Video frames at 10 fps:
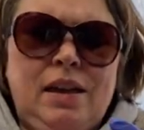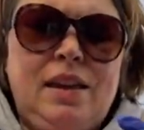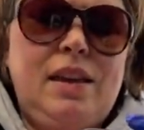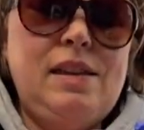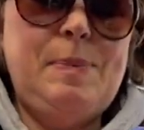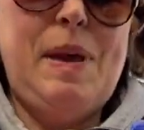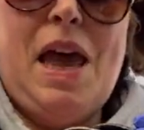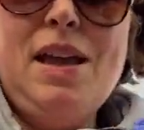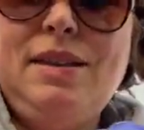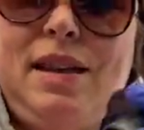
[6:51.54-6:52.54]
These
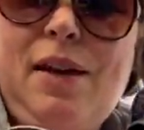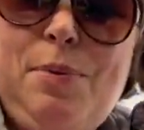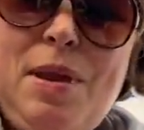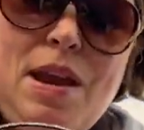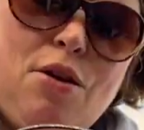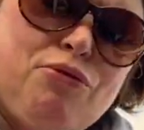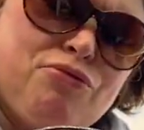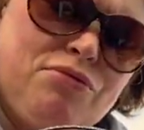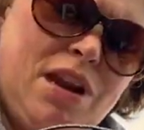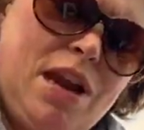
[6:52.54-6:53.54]
birds have been
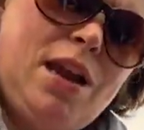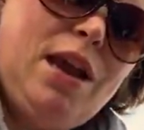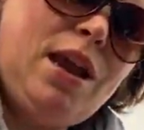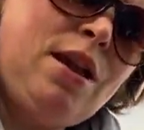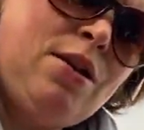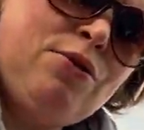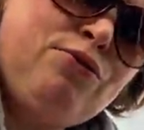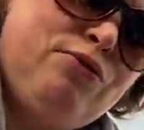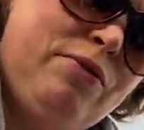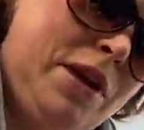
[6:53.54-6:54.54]
really,
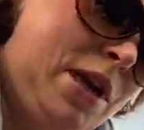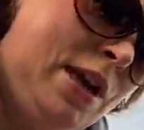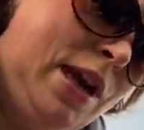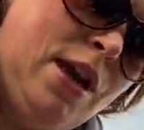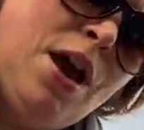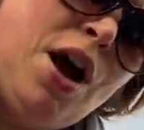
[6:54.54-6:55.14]
really hard.